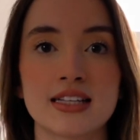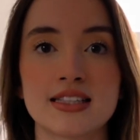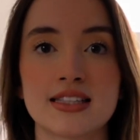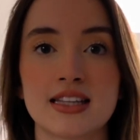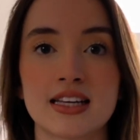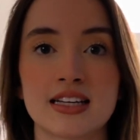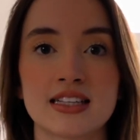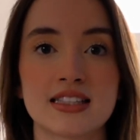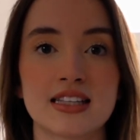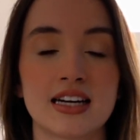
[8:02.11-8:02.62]

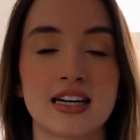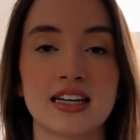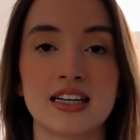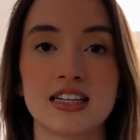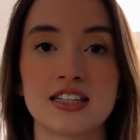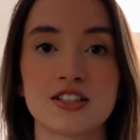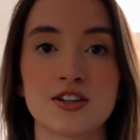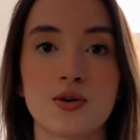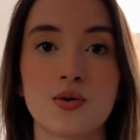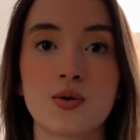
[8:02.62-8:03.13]
things that I
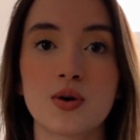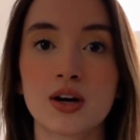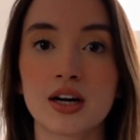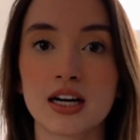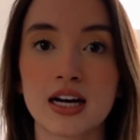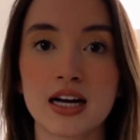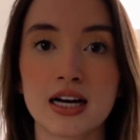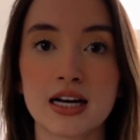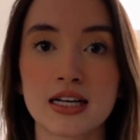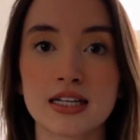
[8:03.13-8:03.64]
need to
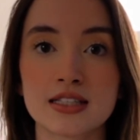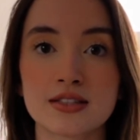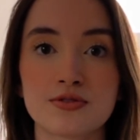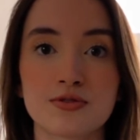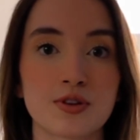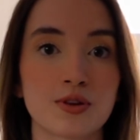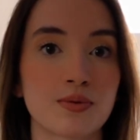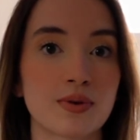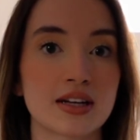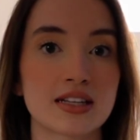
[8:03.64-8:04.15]
organize
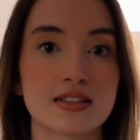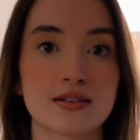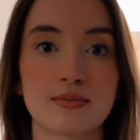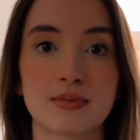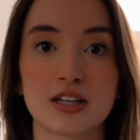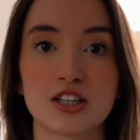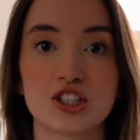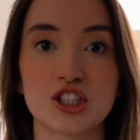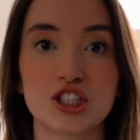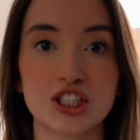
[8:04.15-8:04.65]
for the rest of
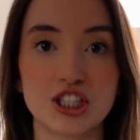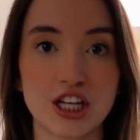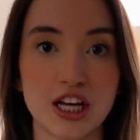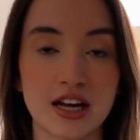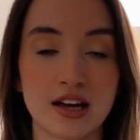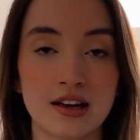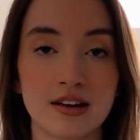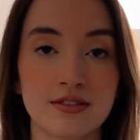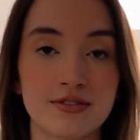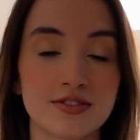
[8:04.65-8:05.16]
my
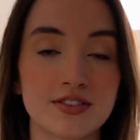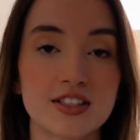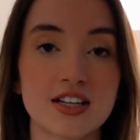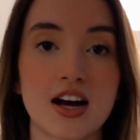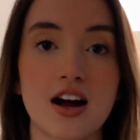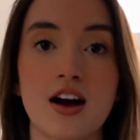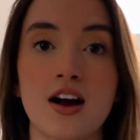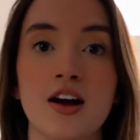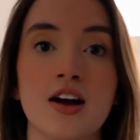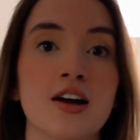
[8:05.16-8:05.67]
shift,
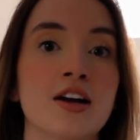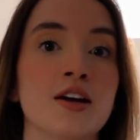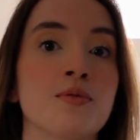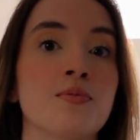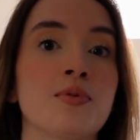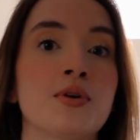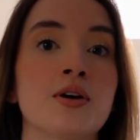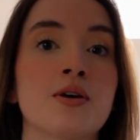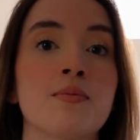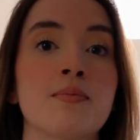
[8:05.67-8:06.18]

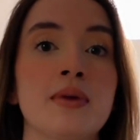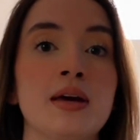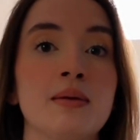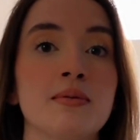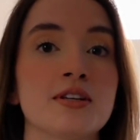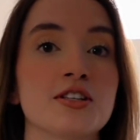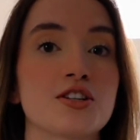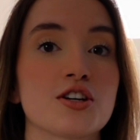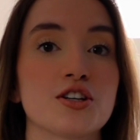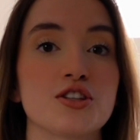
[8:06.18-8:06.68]
I will
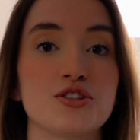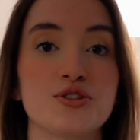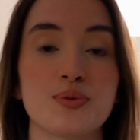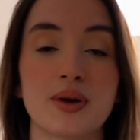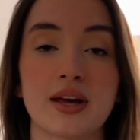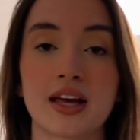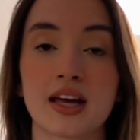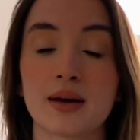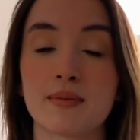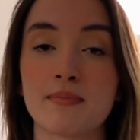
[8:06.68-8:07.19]
maybe start
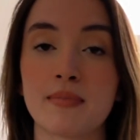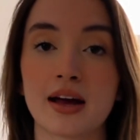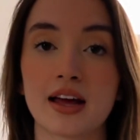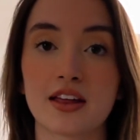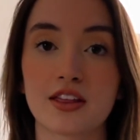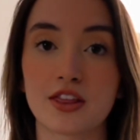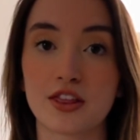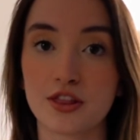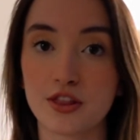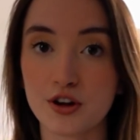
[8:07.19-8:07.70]
doing my
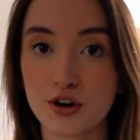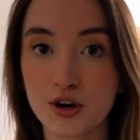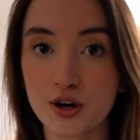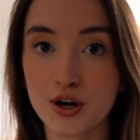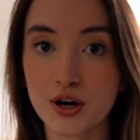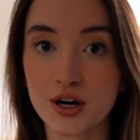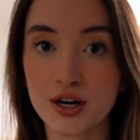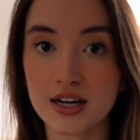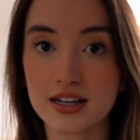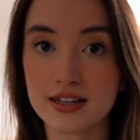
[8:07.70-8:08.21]

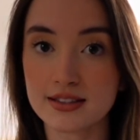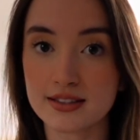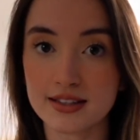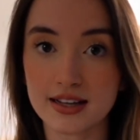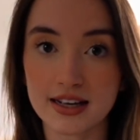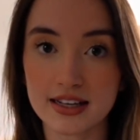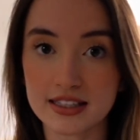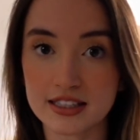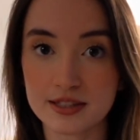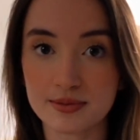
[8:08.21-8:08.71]
third
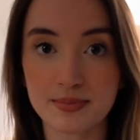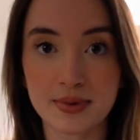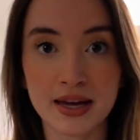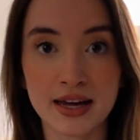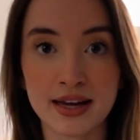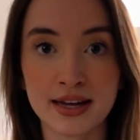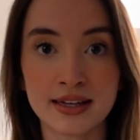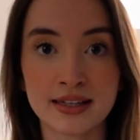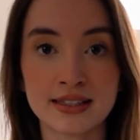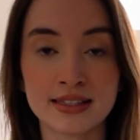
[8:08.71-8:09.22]

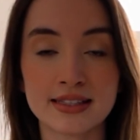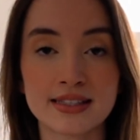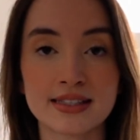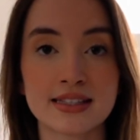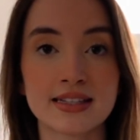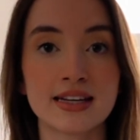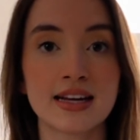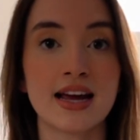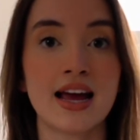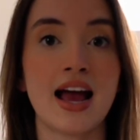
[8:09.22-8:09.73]
assessment.